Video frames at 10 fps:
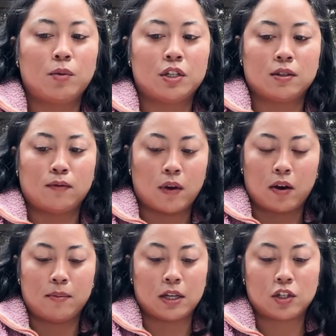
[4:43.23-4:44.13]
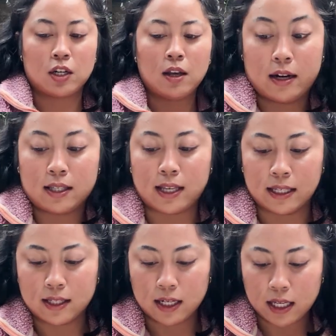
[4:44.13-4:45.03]
which is very much a
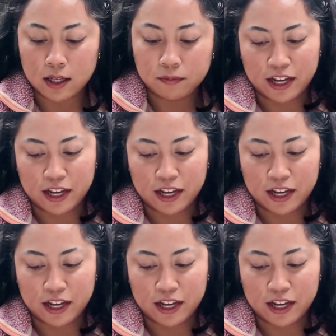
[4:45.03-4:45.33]
necessity.